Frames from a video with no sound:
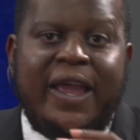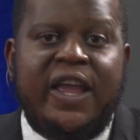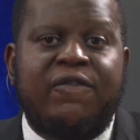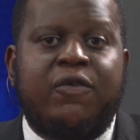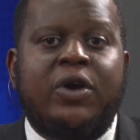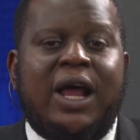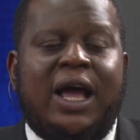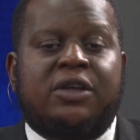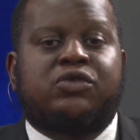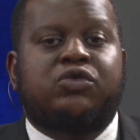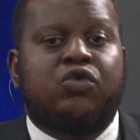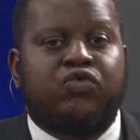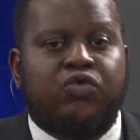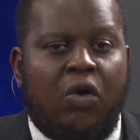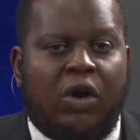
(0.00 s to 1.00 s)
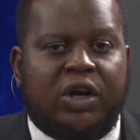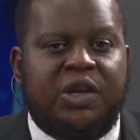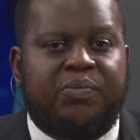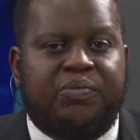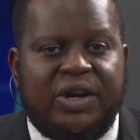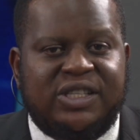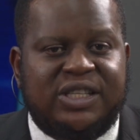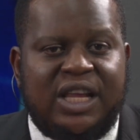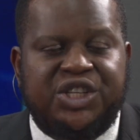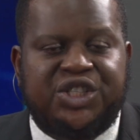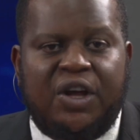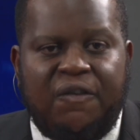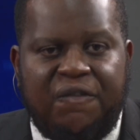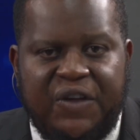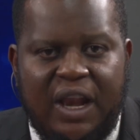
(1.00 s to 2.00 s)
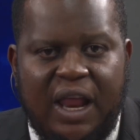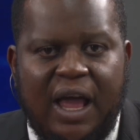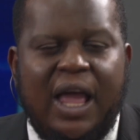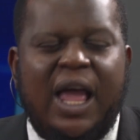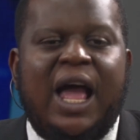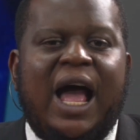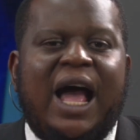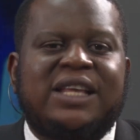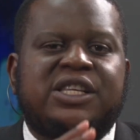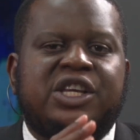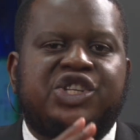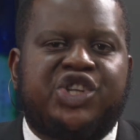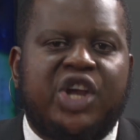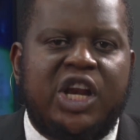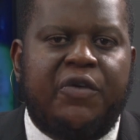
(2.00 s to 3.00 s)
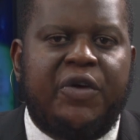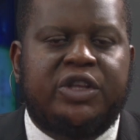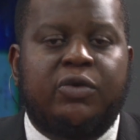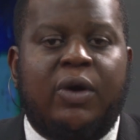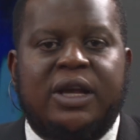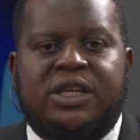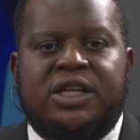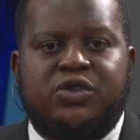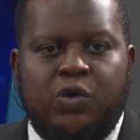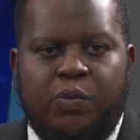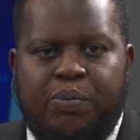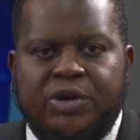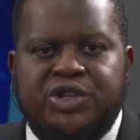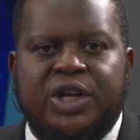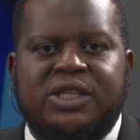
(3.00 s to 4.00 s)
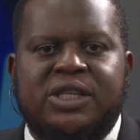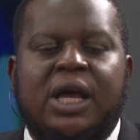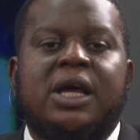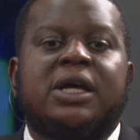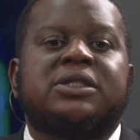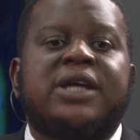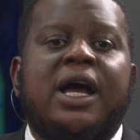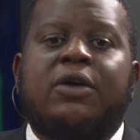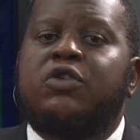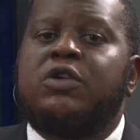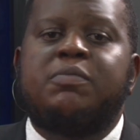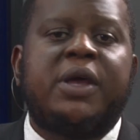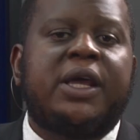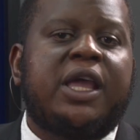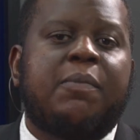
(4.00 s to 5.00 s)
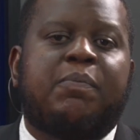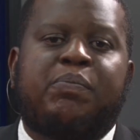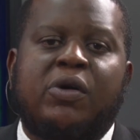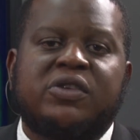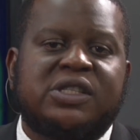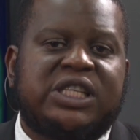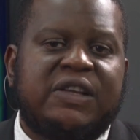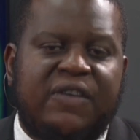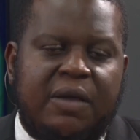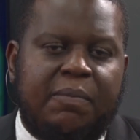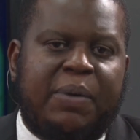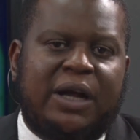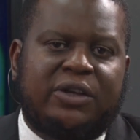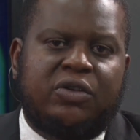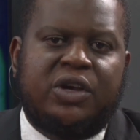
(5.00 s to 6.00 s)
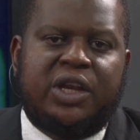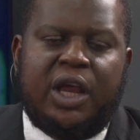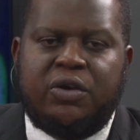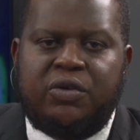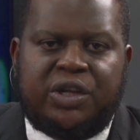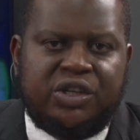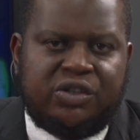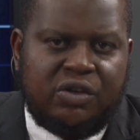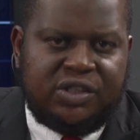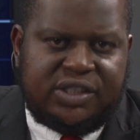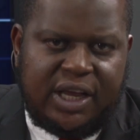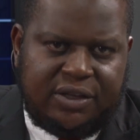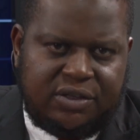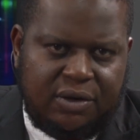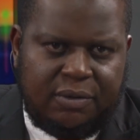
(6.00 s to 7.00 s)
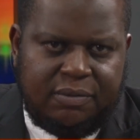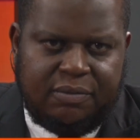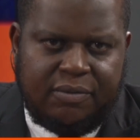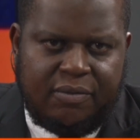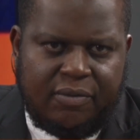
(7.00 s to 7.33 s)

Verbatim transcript: Even Aso Rock, the presidential villa, has a generator and diesel budget that could make a positive impact on the education sector.